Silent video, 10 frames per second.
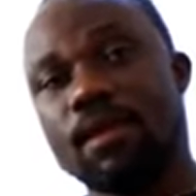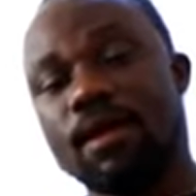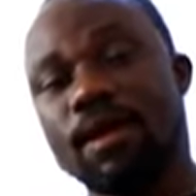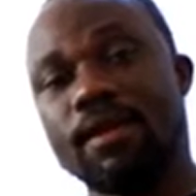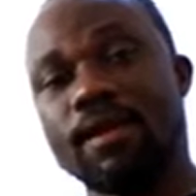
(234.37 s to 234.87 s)

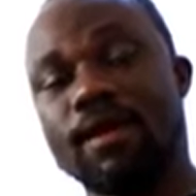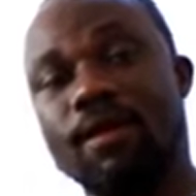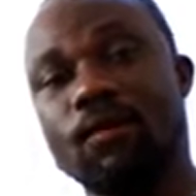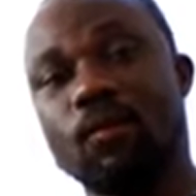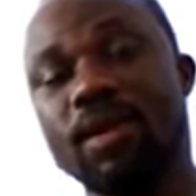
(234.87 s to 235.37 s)
and
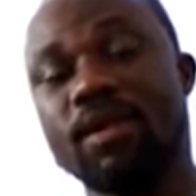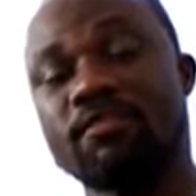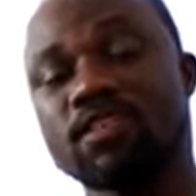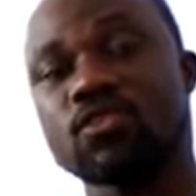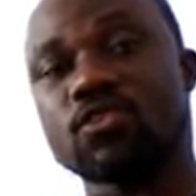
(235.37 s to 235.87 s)
we
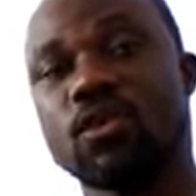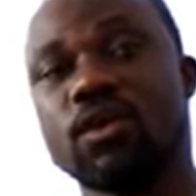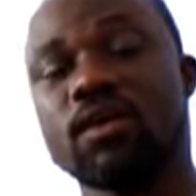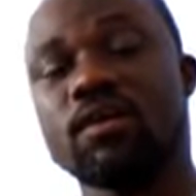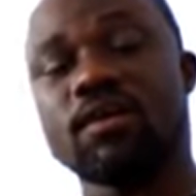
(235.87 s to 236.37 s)
have a
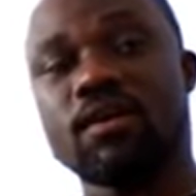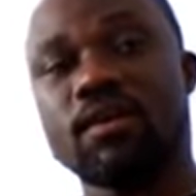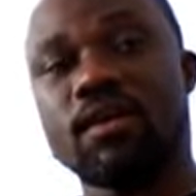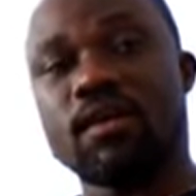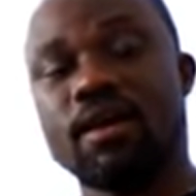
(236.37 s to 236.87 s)
strong,
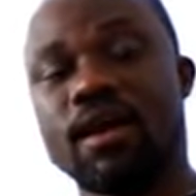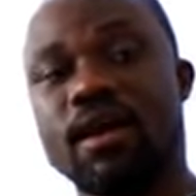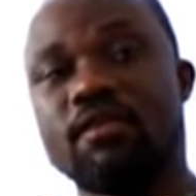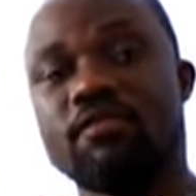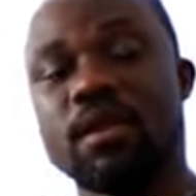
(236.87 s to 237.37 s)

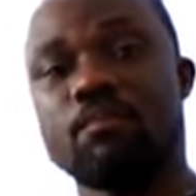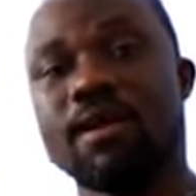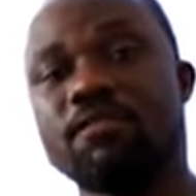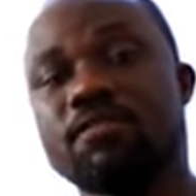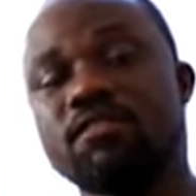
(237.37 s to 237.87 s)
very
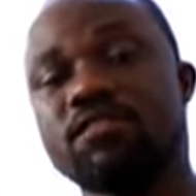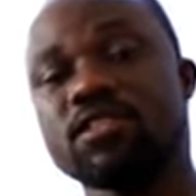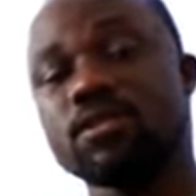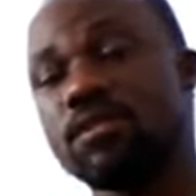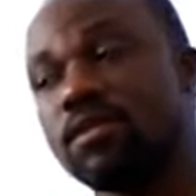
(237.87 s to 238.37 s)
powerful
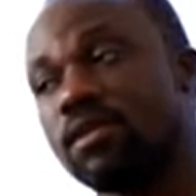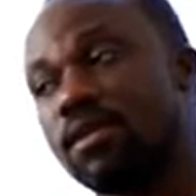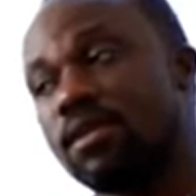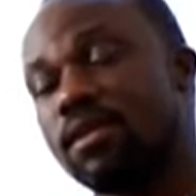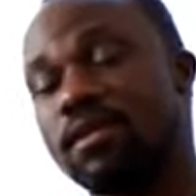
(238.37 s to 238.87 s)
vision
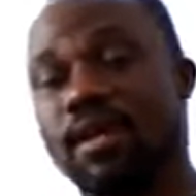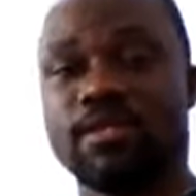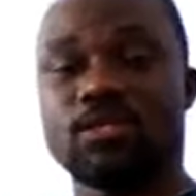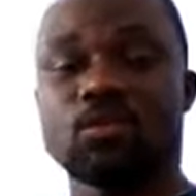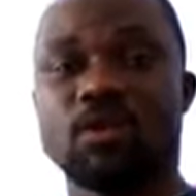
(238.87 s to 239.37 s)
that
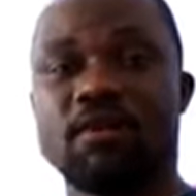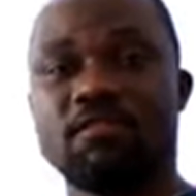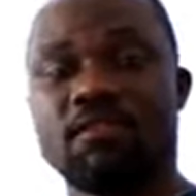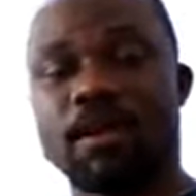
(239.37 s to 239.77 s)
is to have